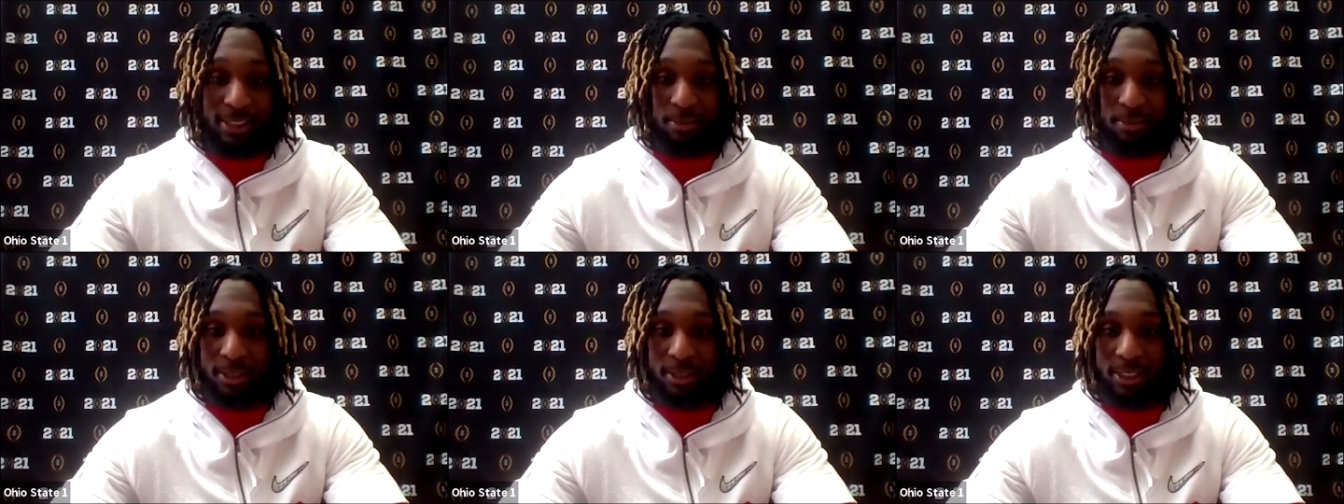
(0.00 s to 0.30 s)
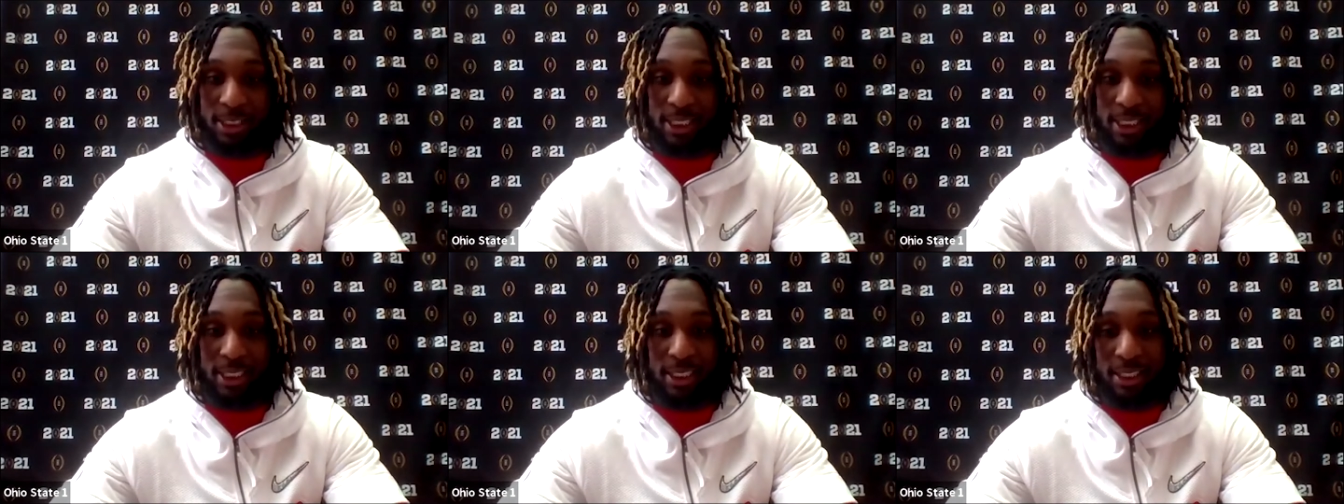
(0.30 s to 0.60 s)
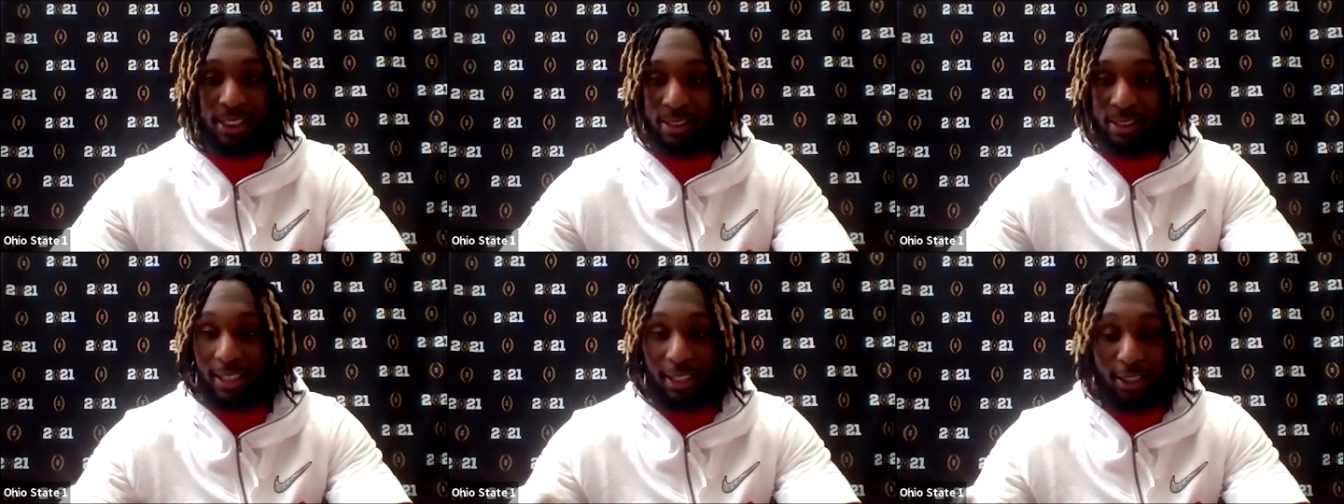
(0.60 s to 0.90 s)
I mean,
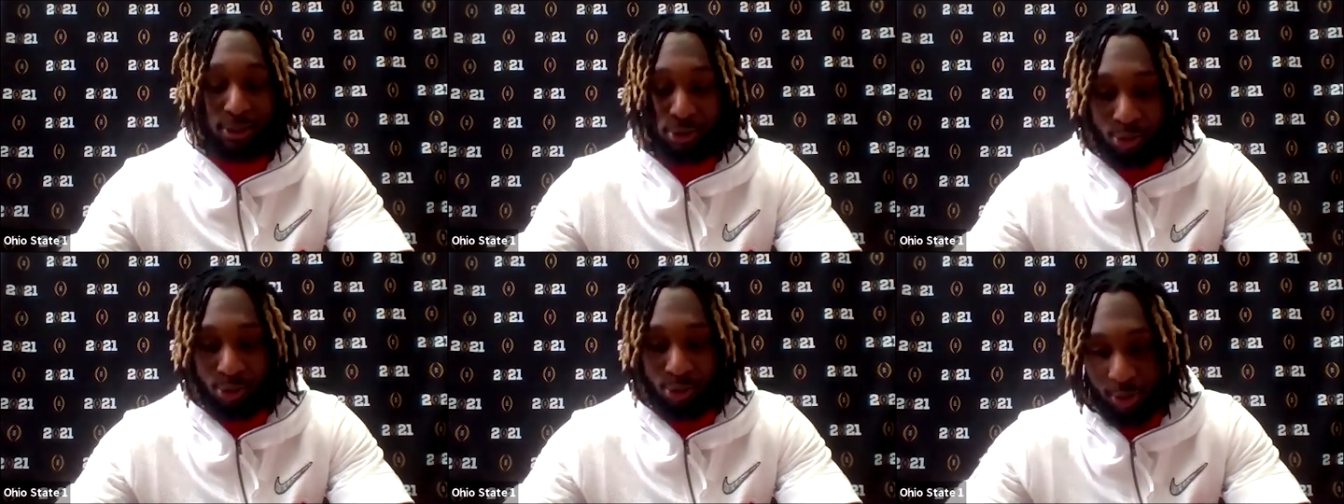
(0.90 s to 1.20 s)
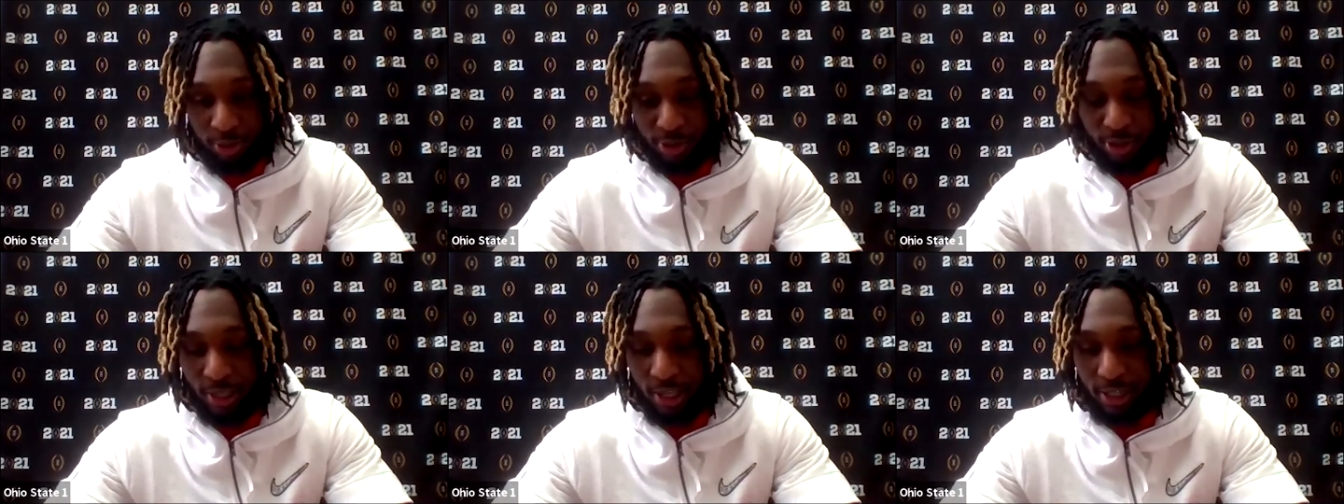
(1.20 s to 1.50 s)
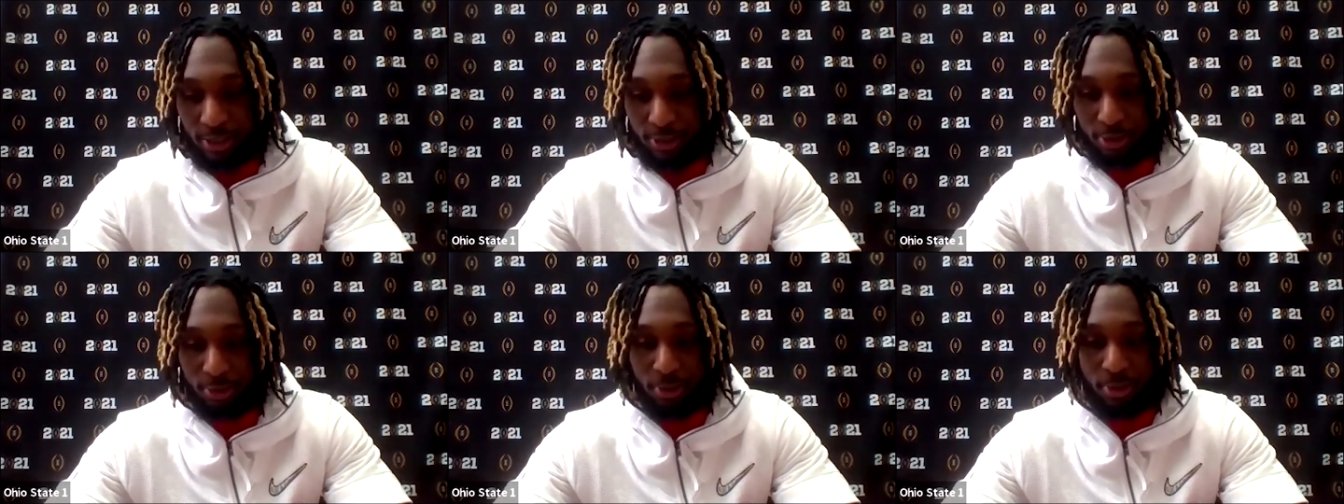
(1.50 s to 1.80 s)
they control the
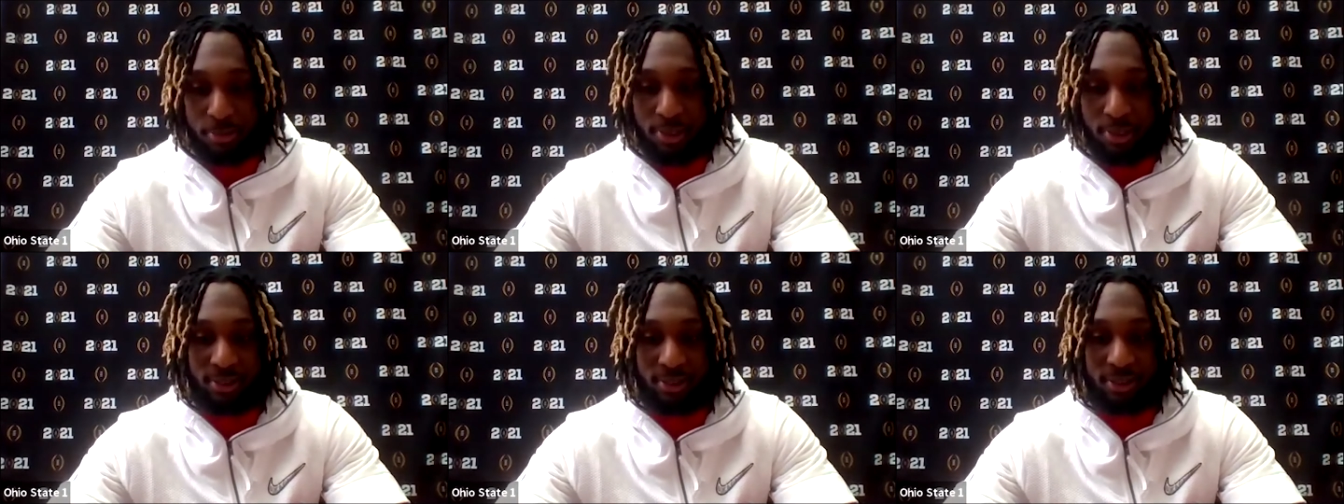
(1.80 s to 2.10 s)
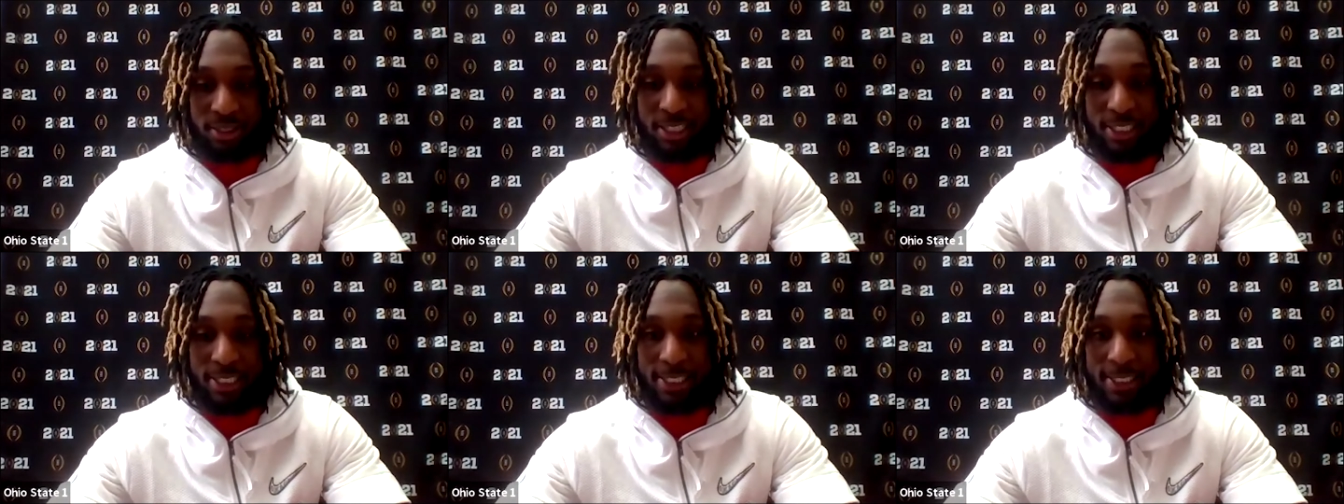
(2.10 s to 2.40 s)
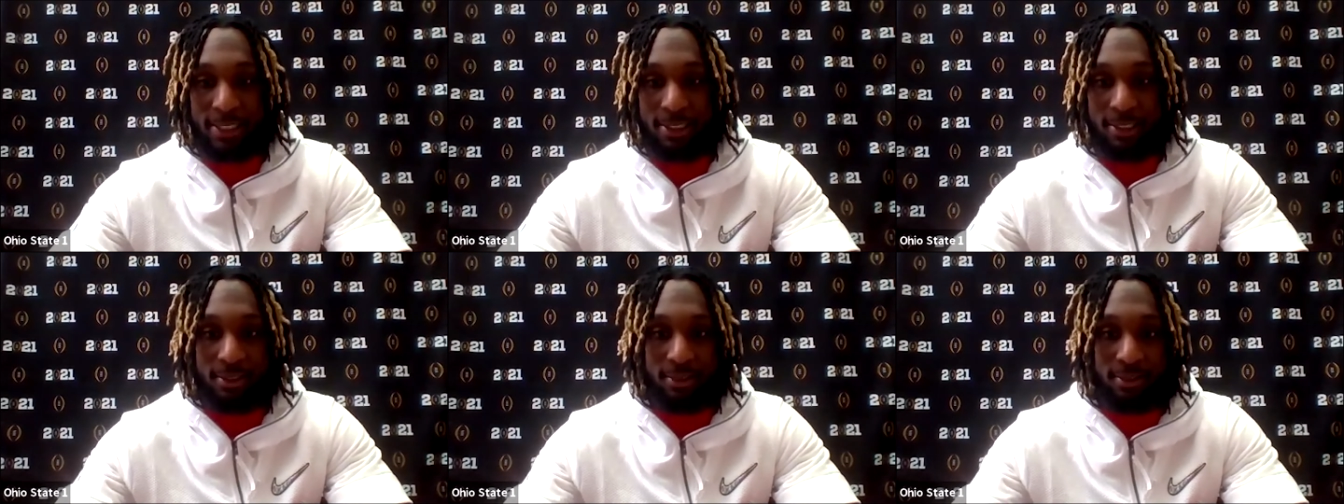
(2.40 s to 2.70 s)
line of scrimmage. They
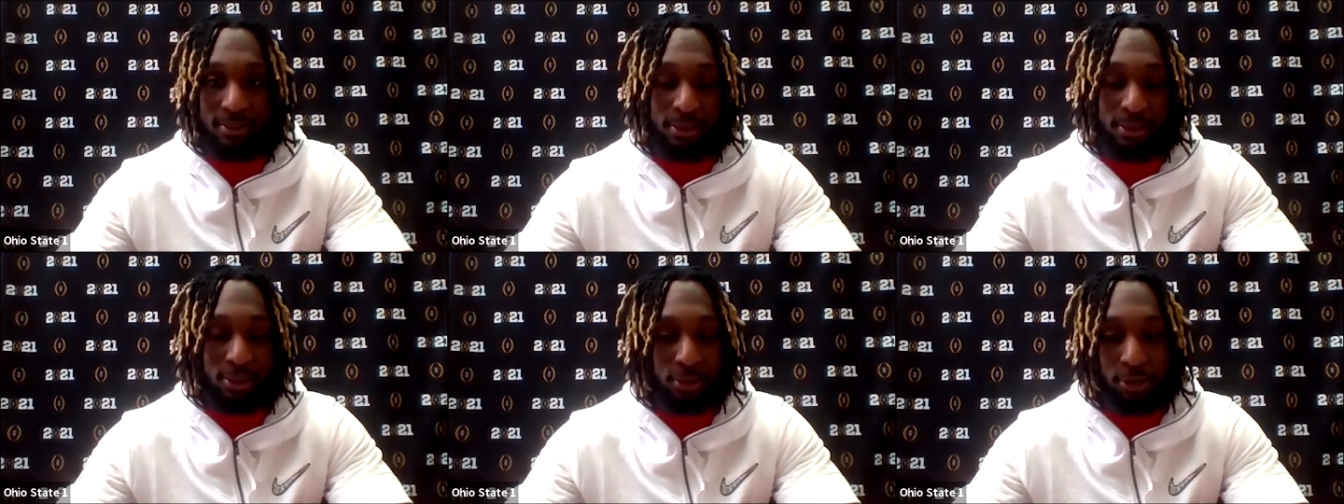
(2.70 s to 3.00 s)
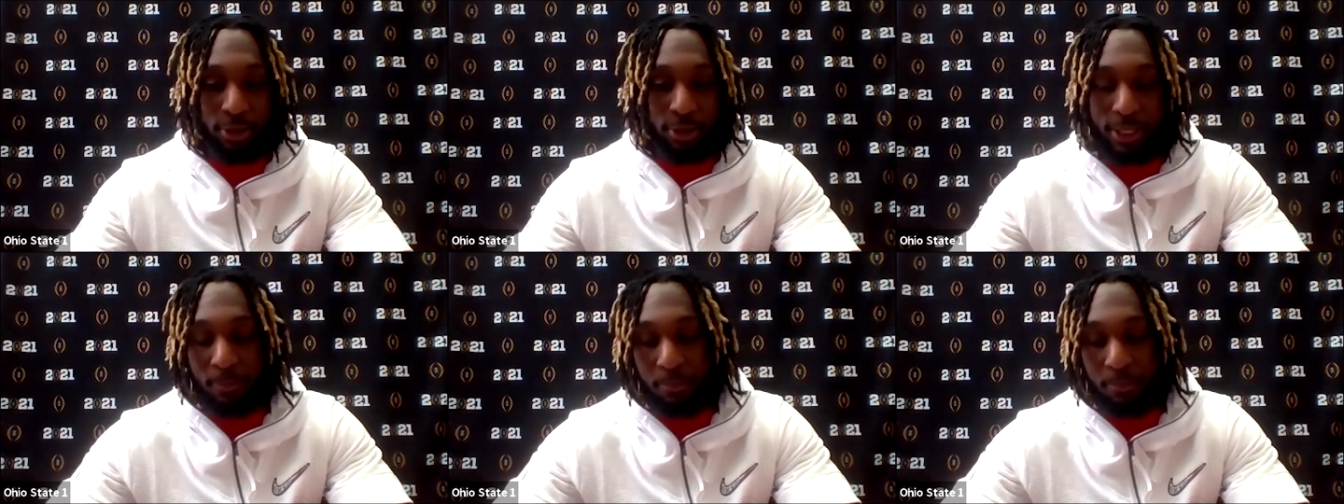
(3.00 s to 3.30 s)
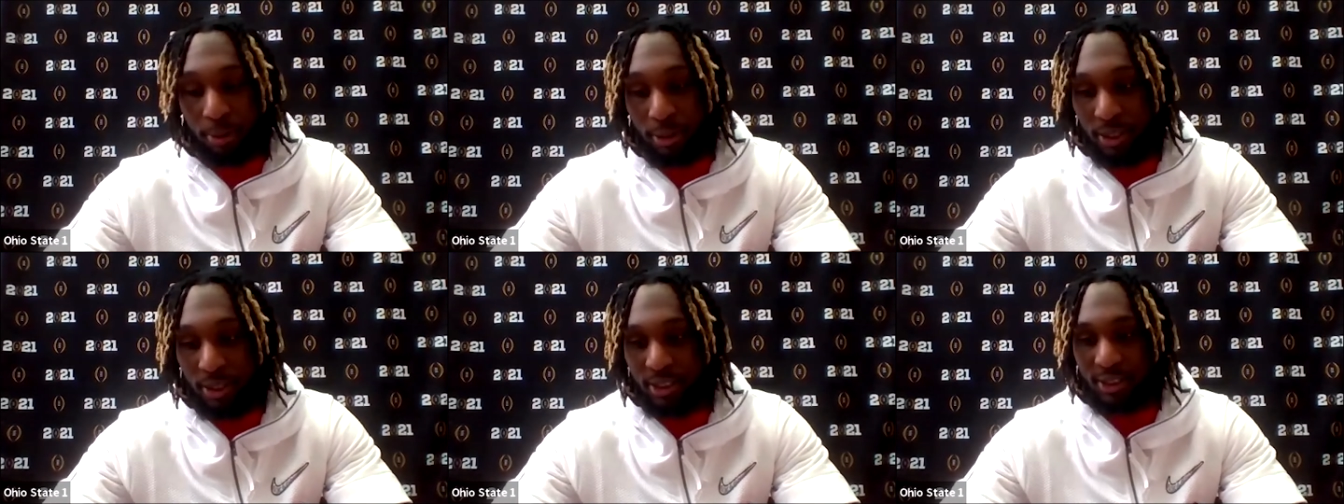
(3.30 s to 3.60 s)
get great
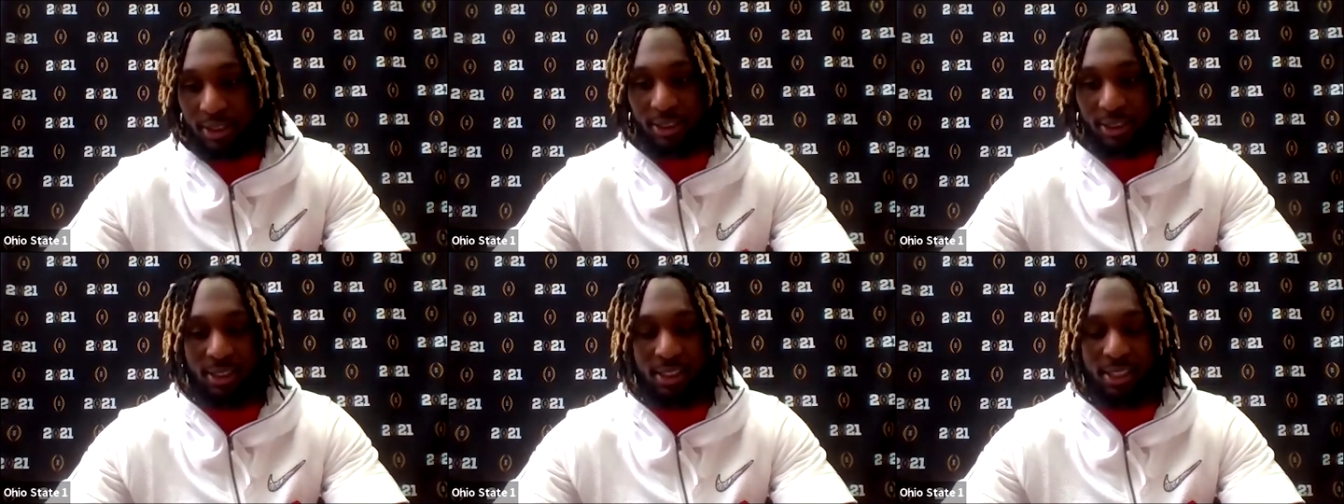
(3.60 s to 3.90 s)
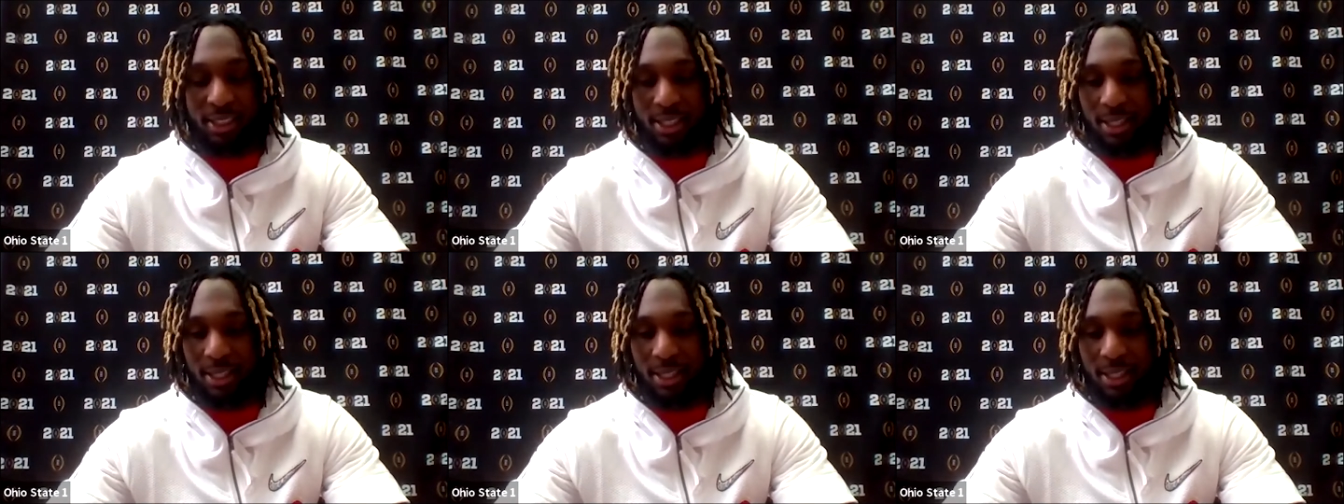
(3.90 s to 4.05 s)
push.